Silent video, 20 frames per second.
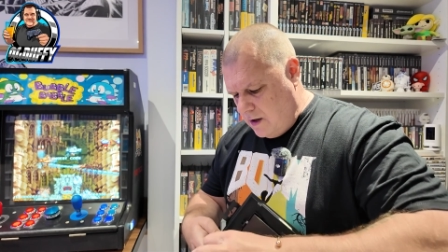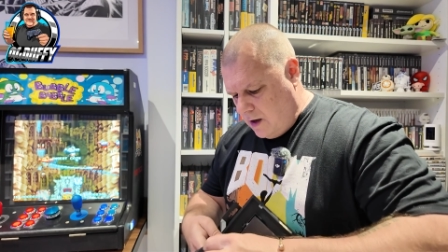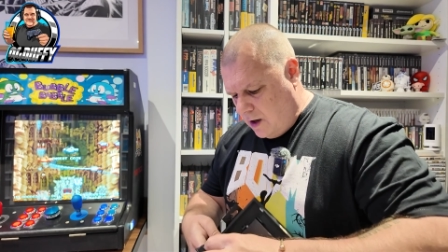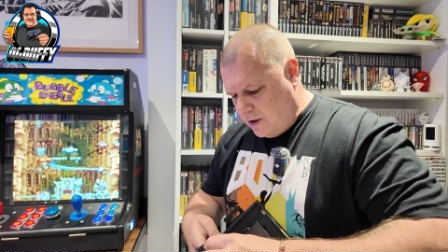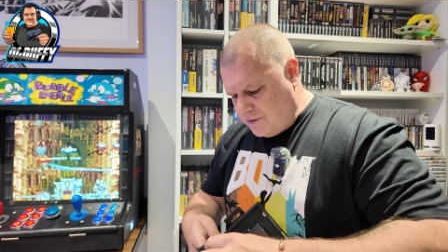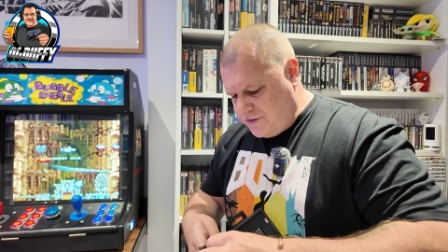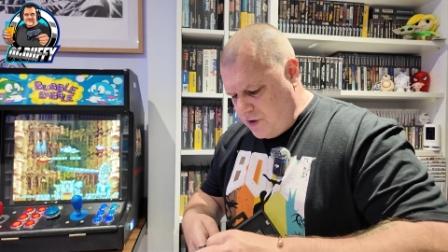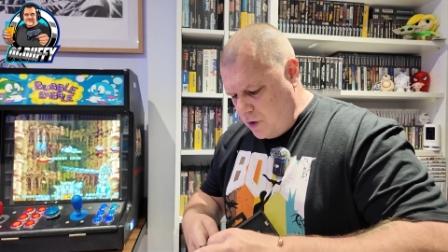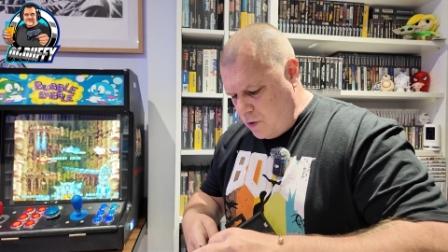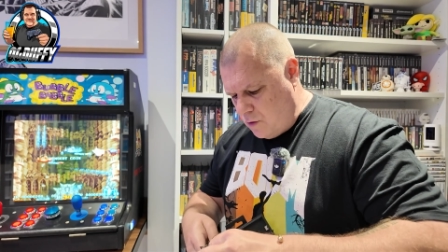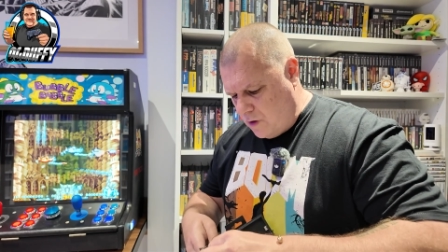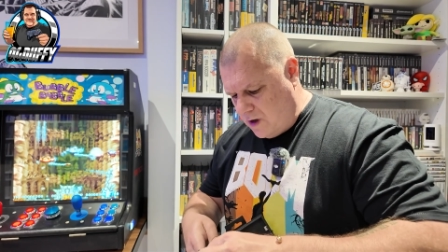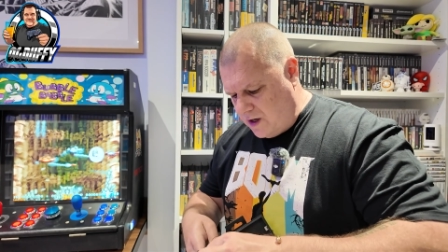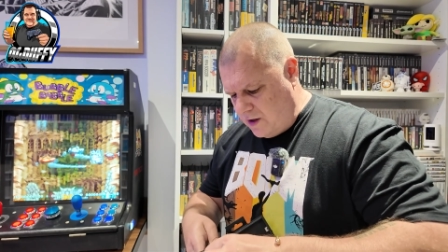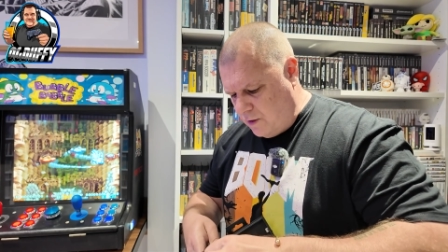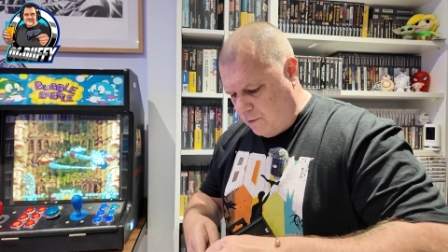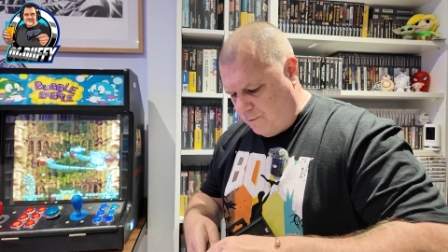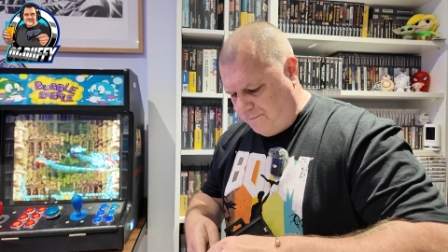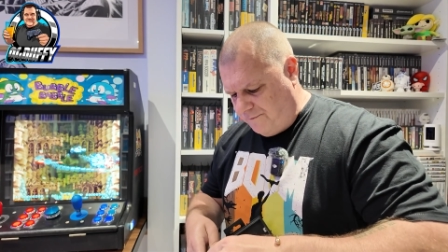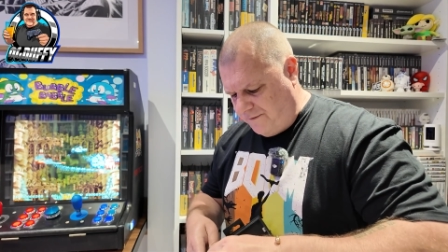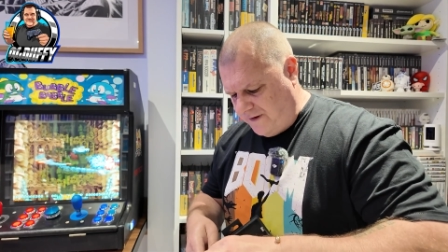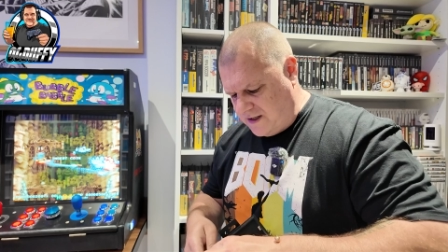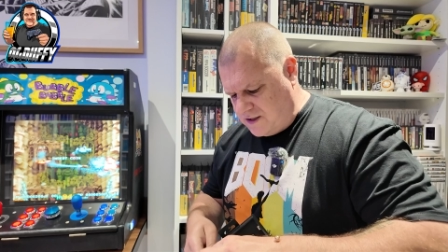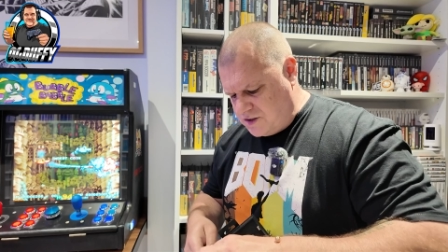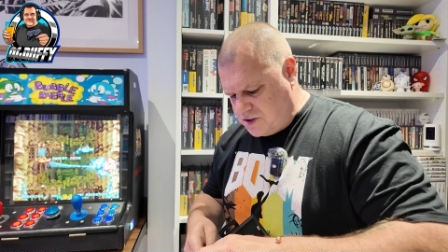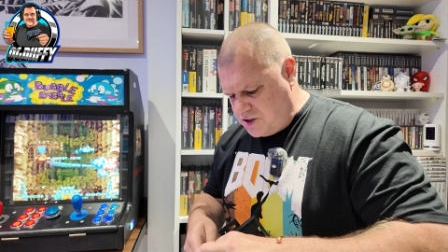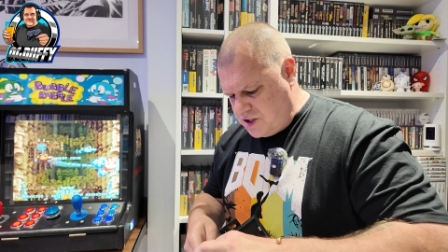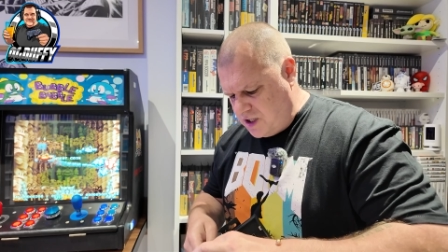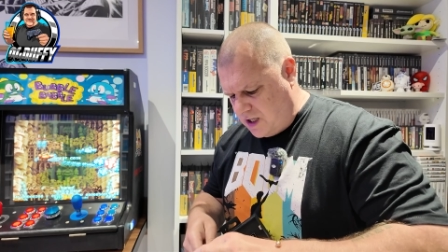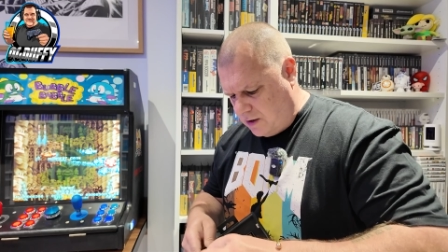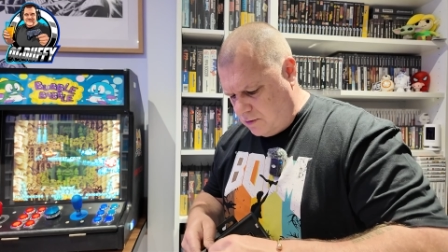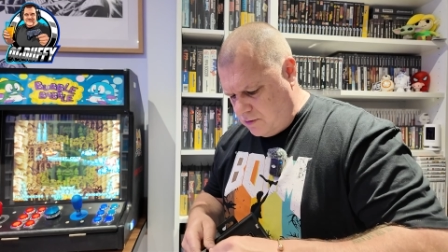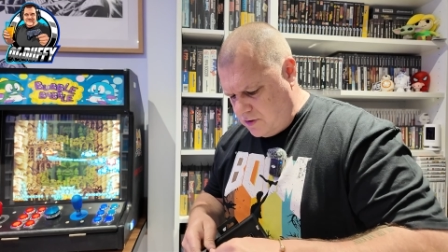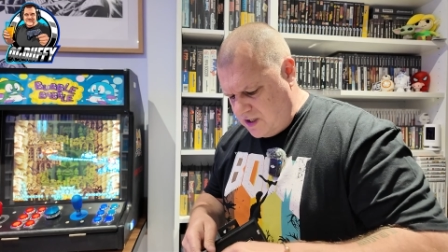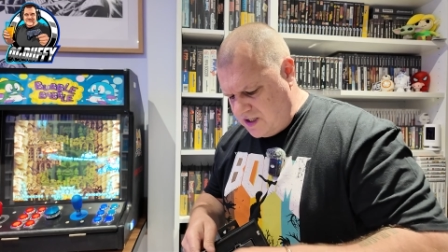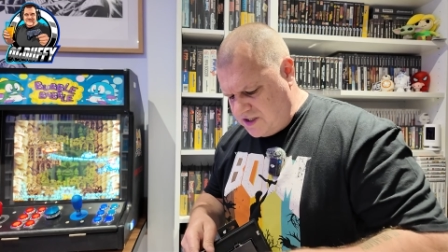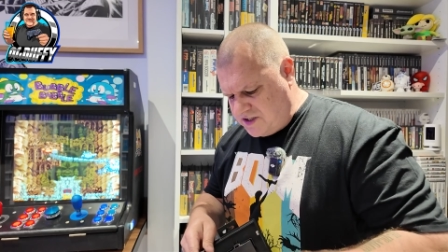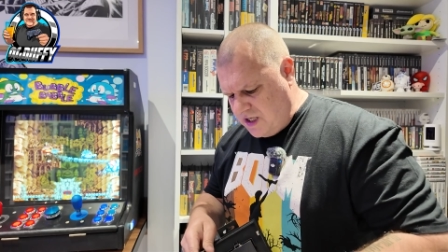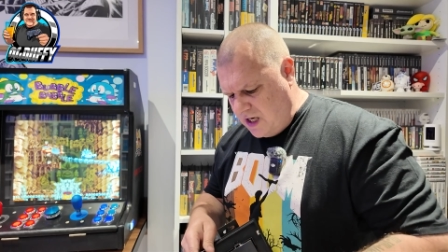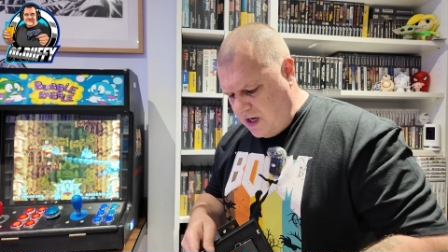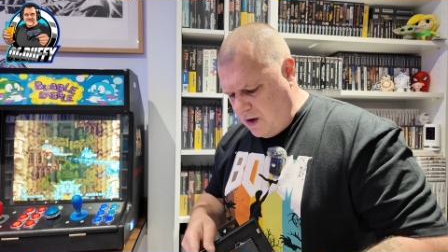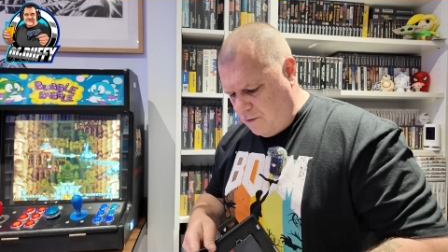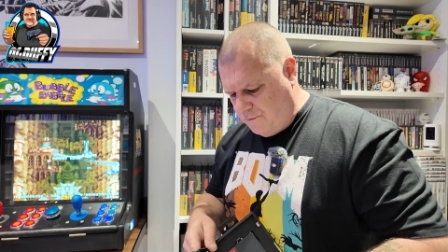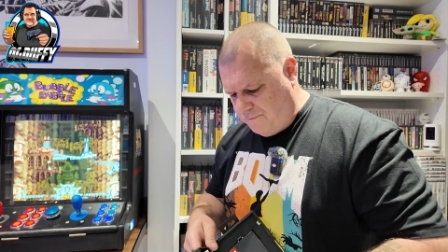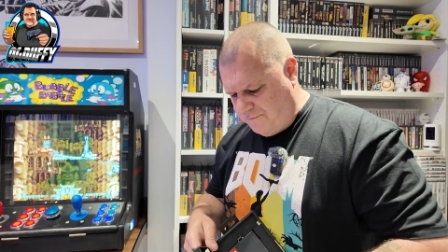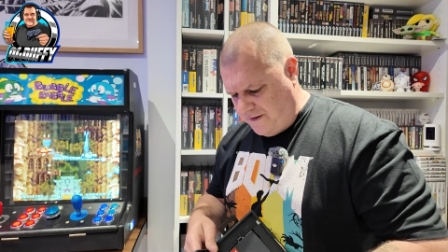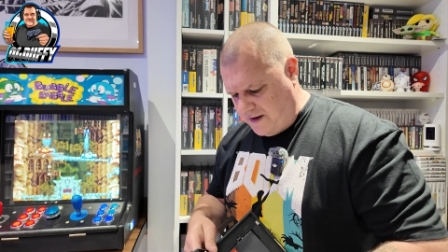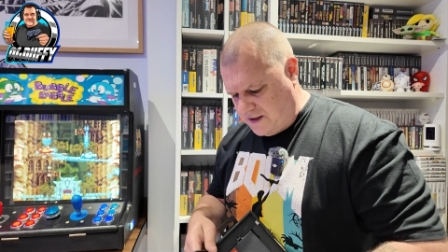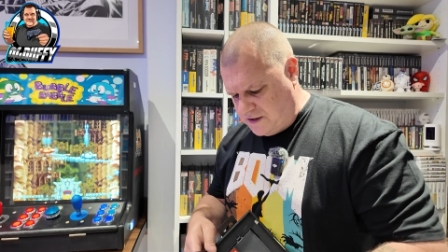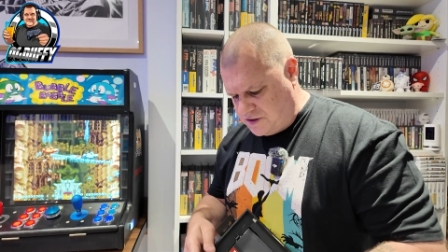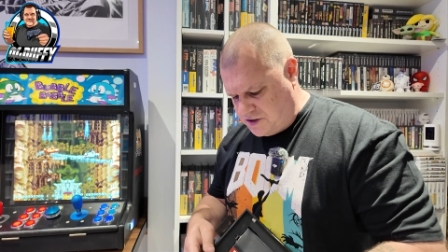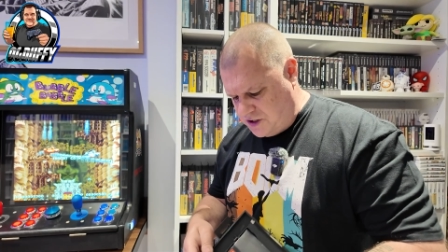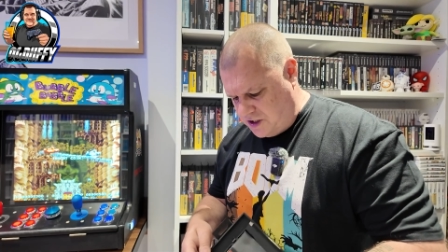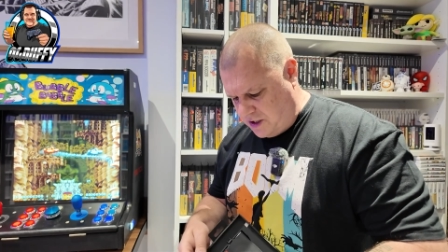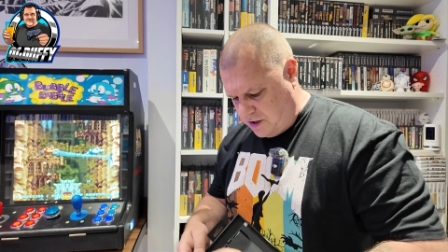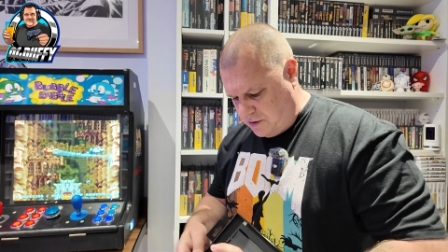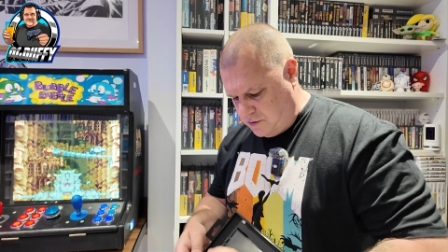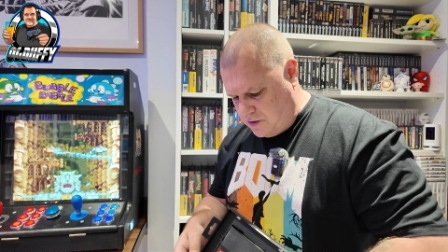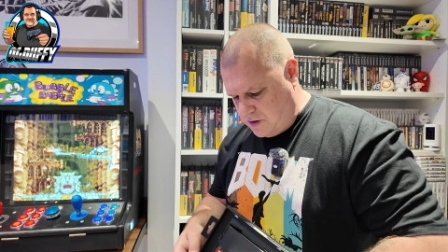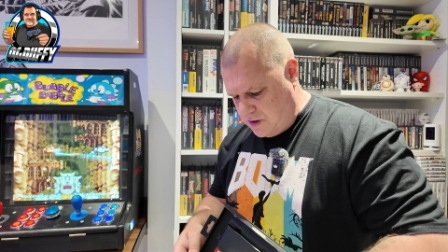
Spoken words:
I do at little things, you know. It's the little things, you know.